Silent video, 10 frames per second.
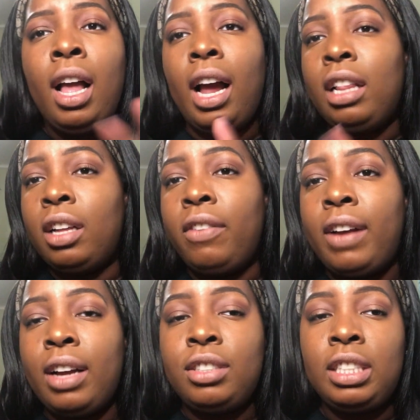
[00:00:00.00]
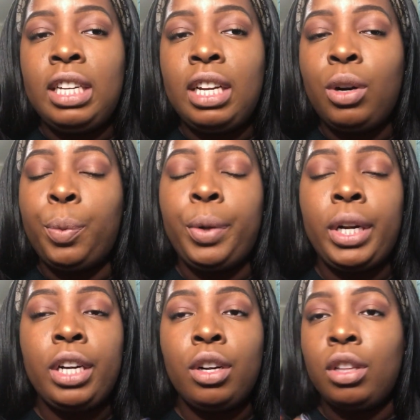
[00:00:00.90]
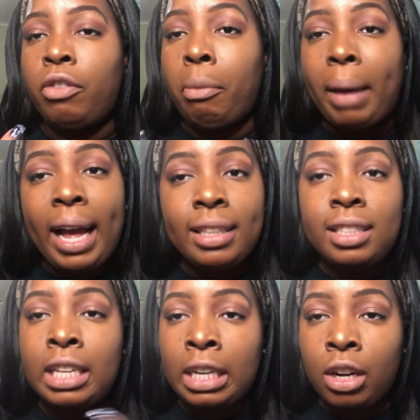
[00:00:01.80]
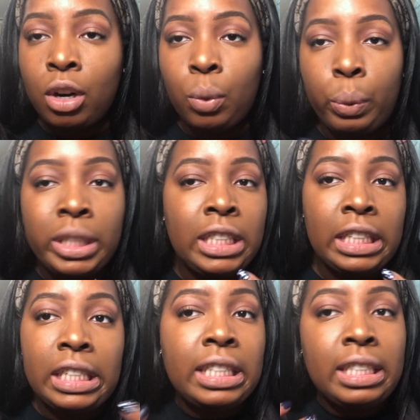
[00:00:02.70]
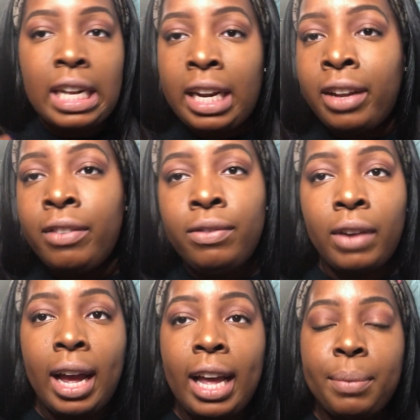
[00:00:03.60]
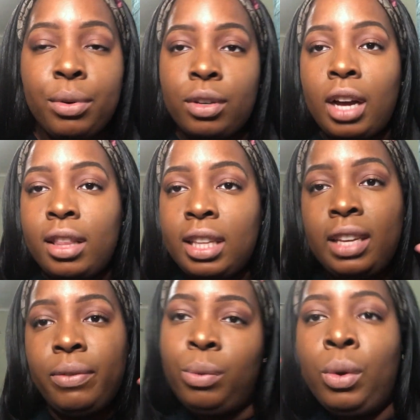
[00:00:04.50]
I love how she incorporated her love of bats and her witchy aesthetic and vibe, gothy.